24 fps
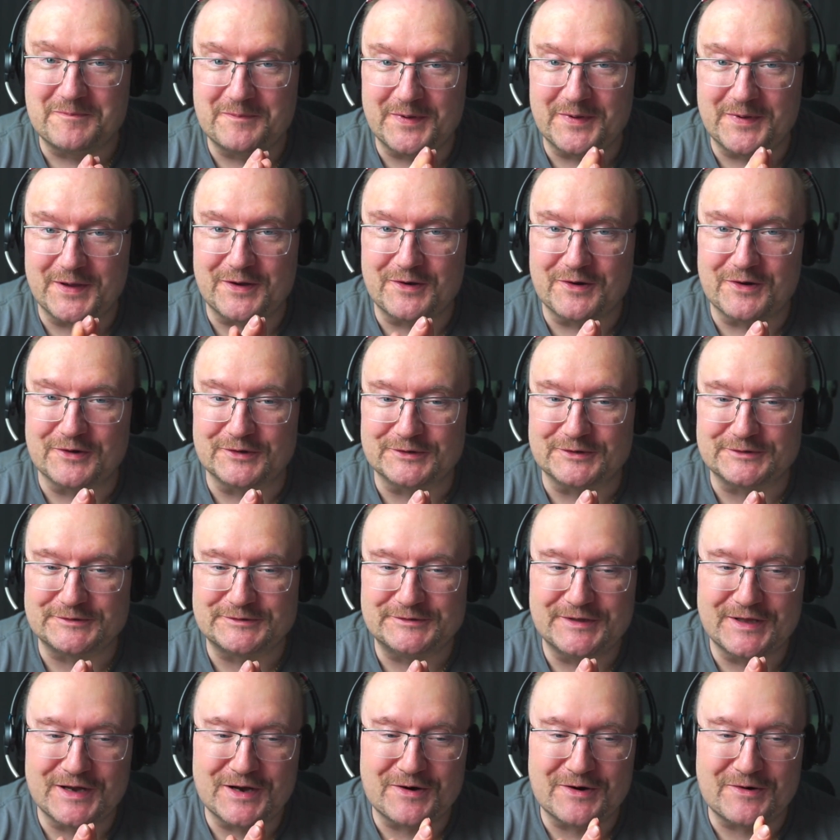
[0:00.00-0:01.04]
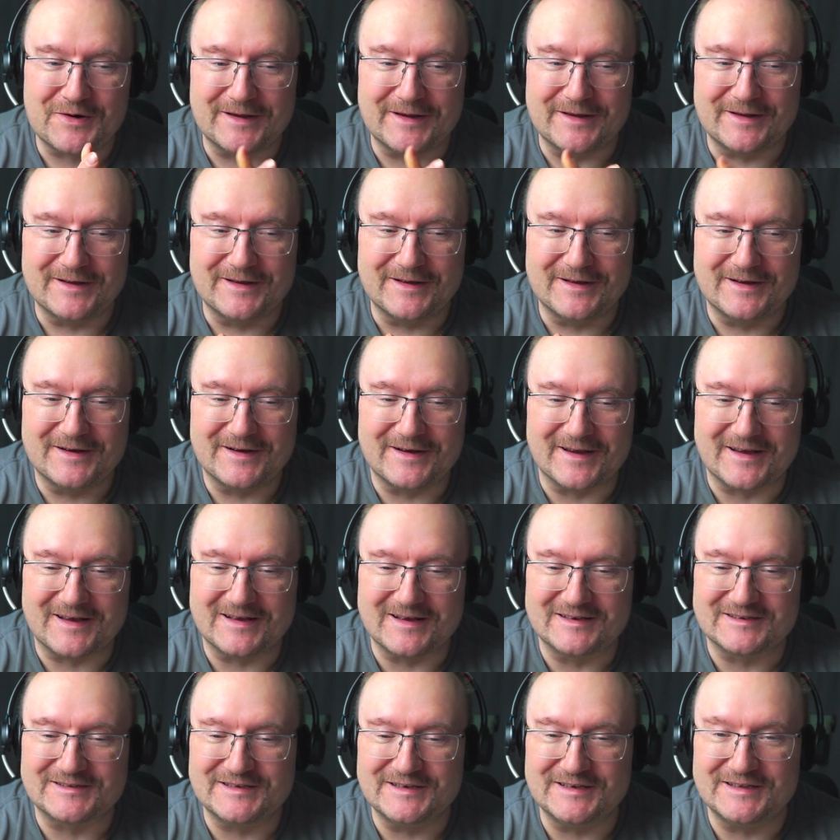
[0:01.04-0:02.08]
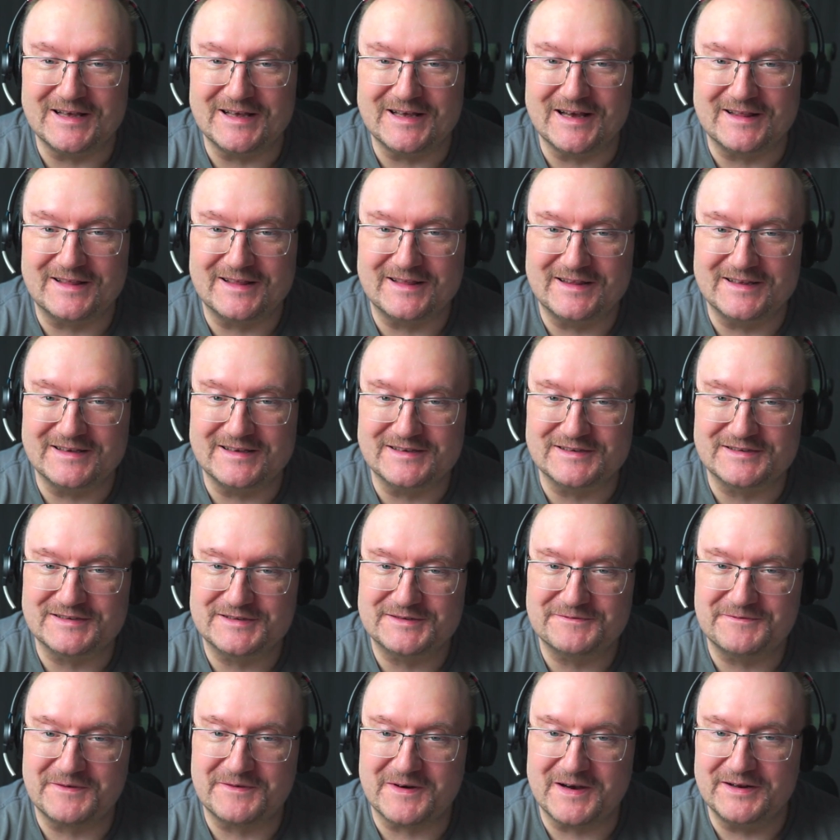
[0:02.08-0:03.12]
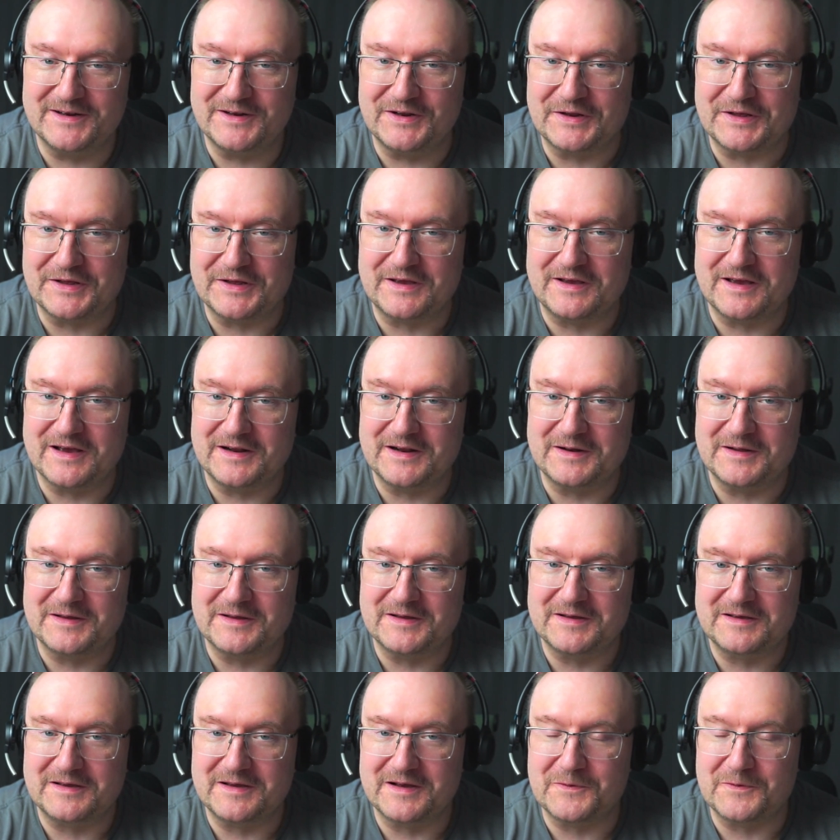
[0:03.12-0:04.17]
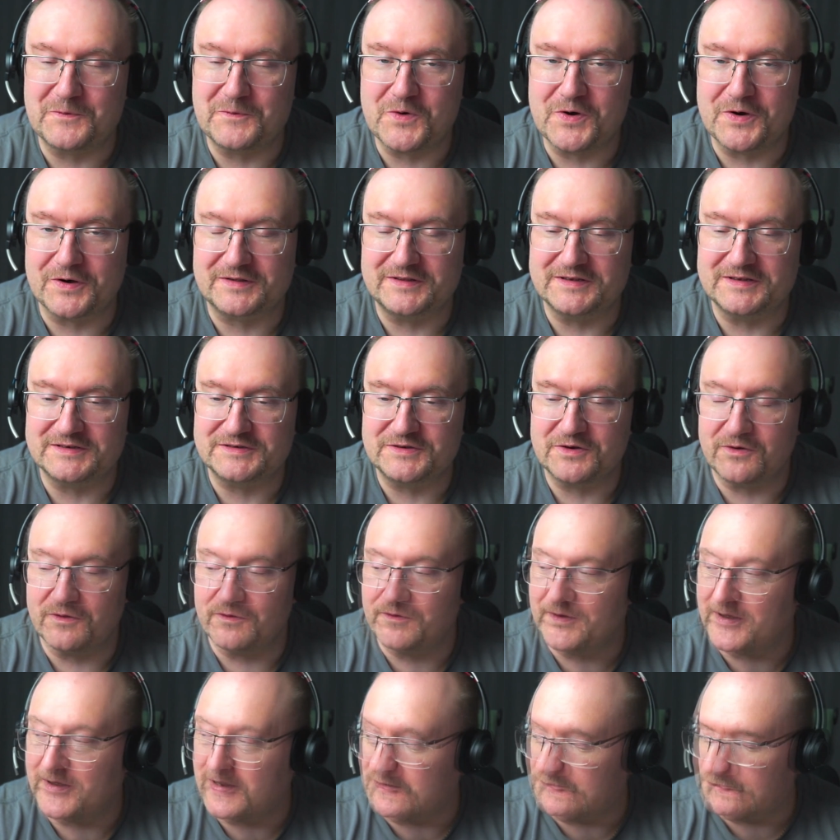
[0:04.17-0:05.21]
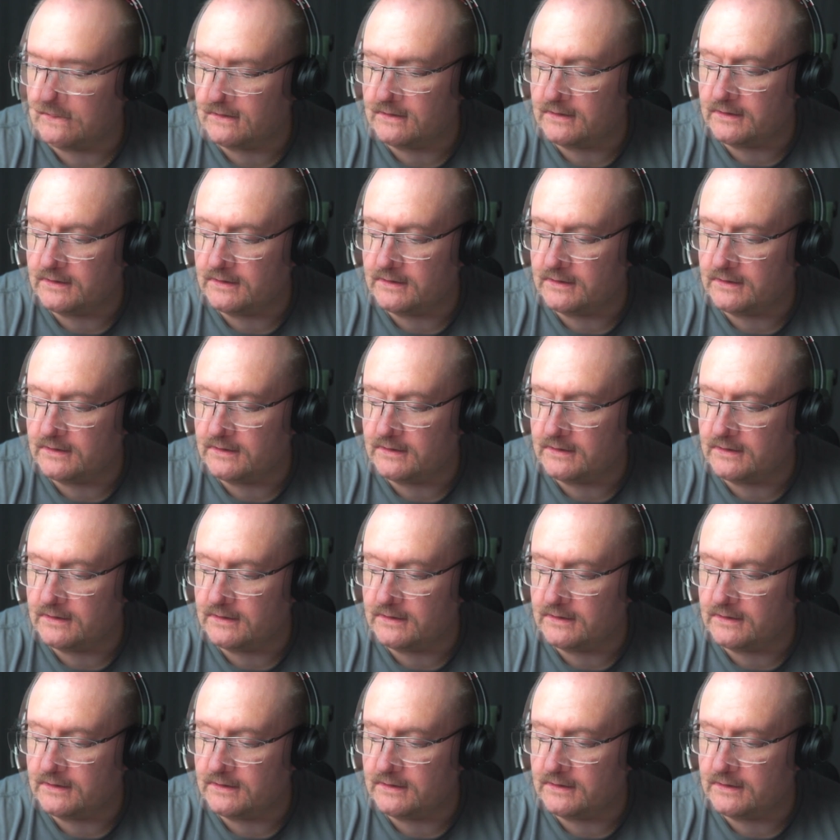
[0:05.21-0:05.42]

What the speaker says: because now I can see that this finally can work, this whole thing.